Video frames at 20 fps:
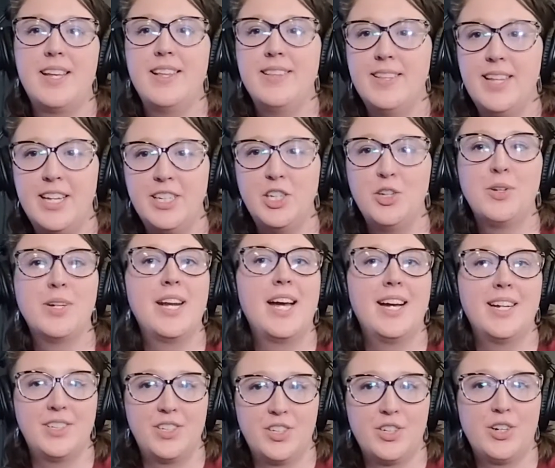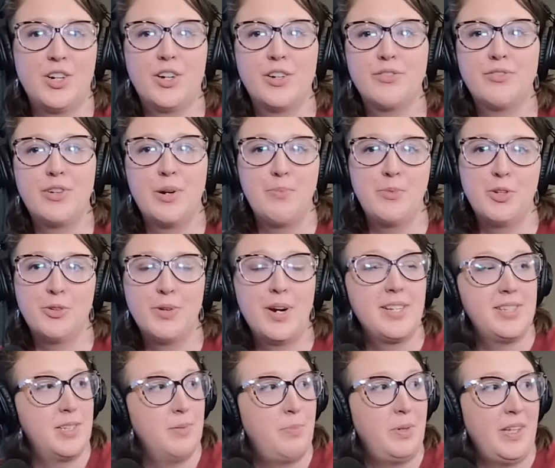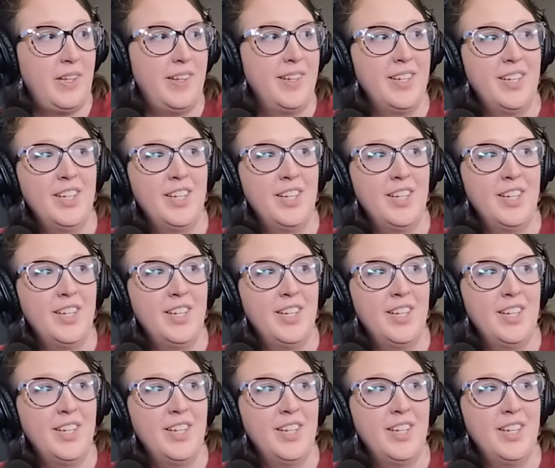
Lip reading: and then you can add to cart from the recipe.